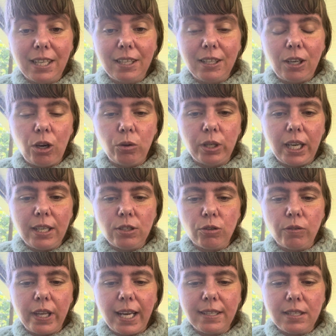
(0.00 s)
Okay,
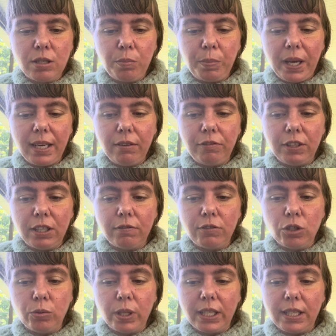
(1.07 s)
so that's the benefit of
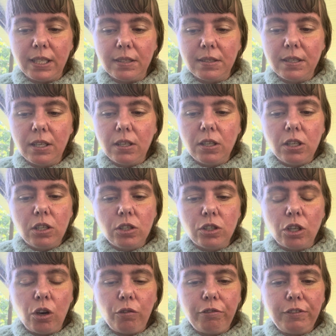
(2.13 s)
doing these.
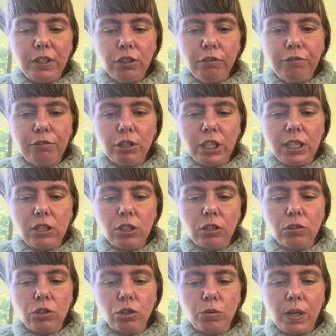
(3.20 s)
So feel free to
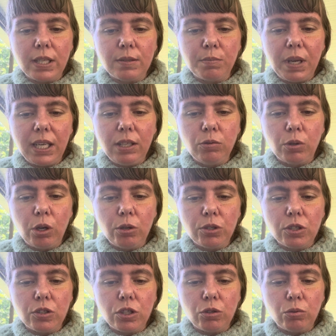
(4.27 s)
do as many
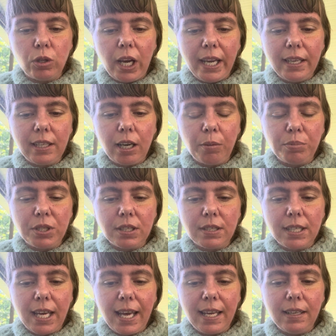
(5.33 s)
rows as you like, up to
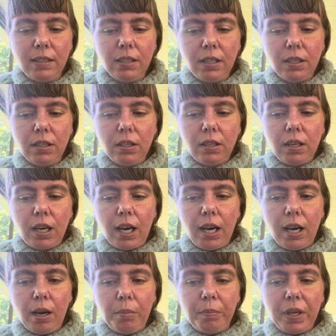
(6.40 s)
10,
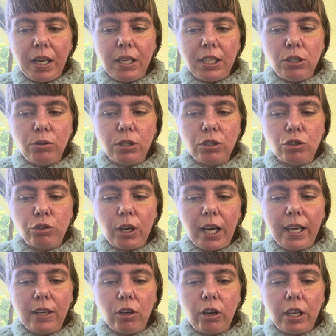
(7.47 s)
and you can
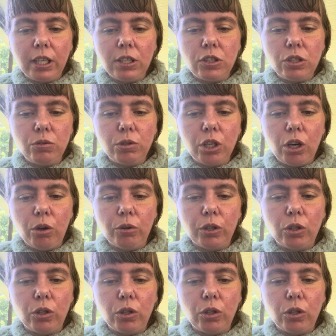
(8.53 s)
try it on as you go.